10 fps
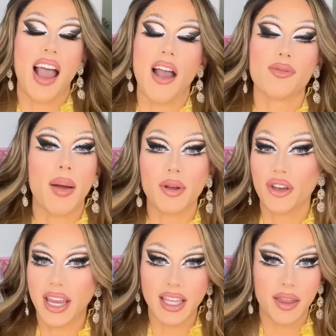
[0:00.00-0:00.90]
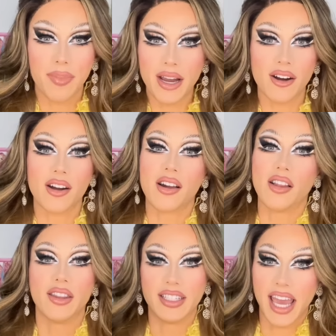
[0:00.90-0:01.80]
I remember looking in the mirror
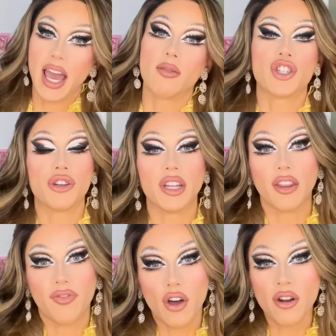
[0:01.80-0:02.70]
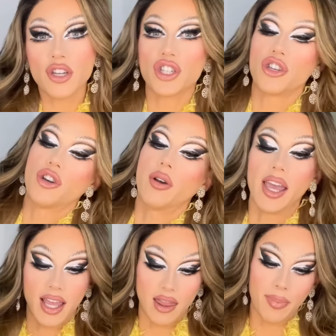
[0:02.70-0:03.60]
the day I was shooting the photo shoot
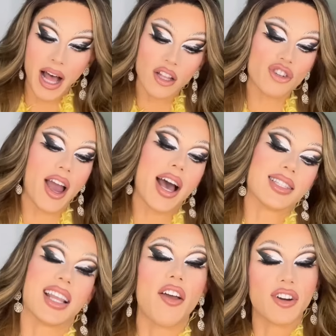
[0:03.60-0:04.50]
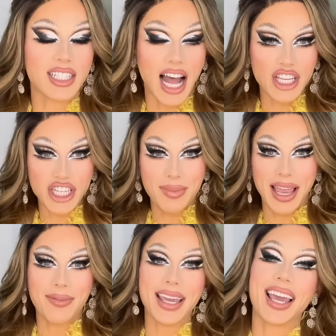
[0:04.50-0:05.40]
in the bell dress, Versace
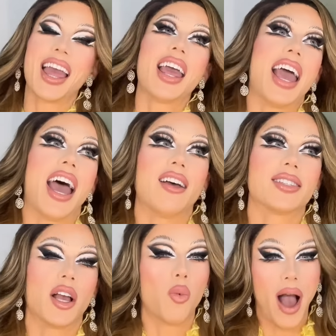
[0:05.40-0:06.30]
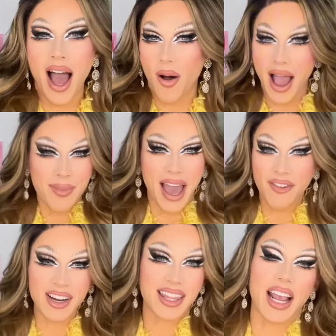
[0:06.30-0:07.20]
baby, and I was like, wow, I'm
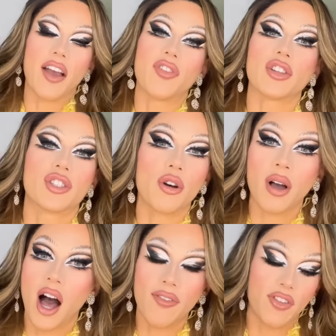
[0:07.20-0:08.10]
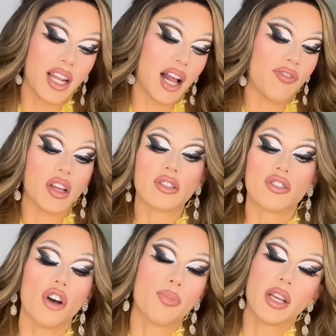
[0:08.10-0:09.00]
everything. I felt so confident. I felt
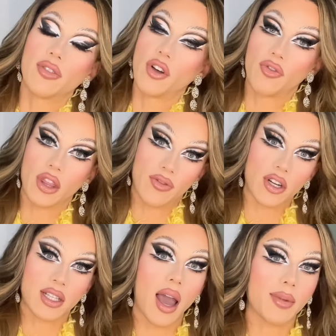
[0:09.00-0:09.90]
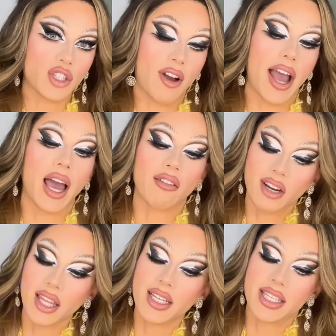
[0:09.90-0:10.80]
so beautiful for the first time in drag. I
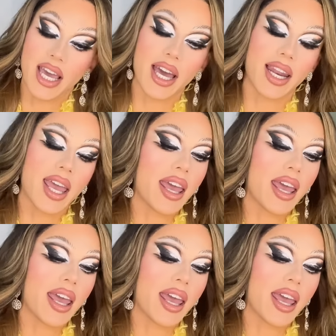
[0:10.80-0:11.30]
really did.